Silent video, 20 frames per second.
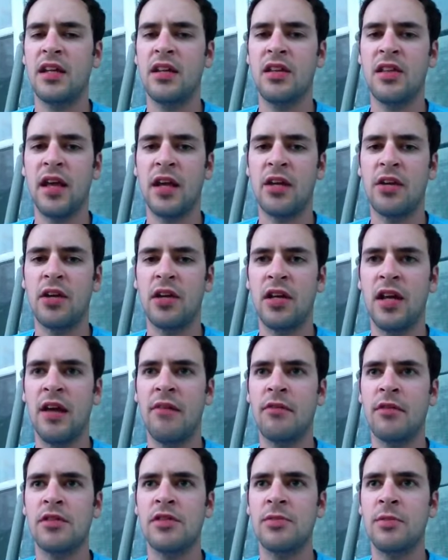they could
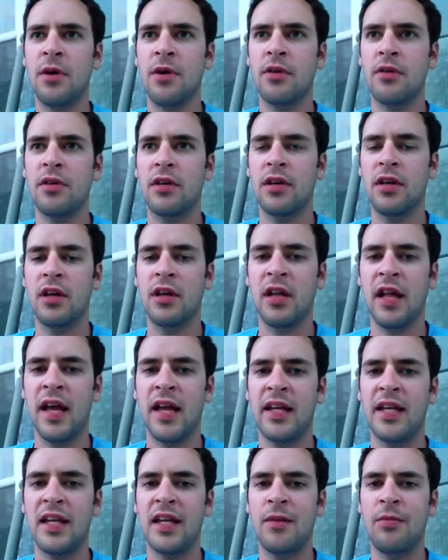never smoke a
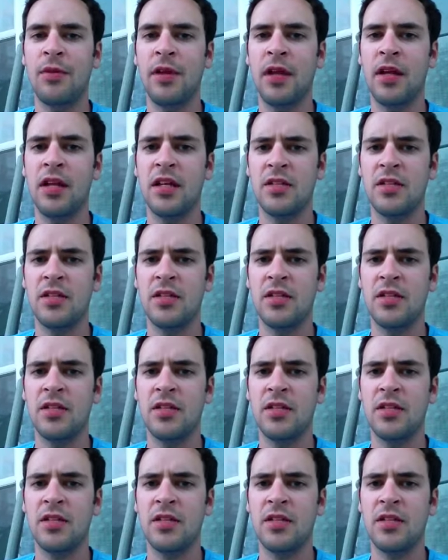Latakia blend,